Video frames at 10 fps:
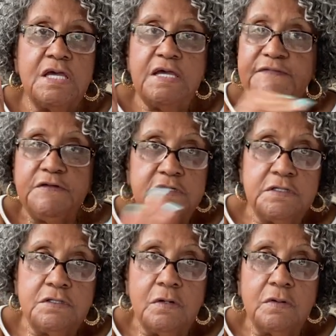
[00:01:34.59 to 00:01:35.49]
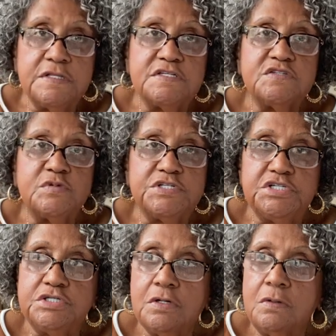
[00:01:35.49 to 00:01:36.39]
If you didn't know it, this is what
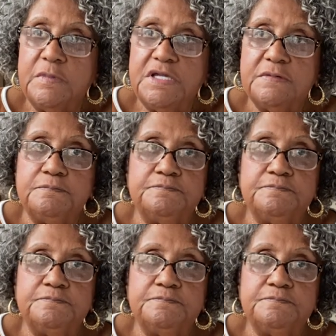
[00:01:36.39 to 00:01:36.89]
she told me.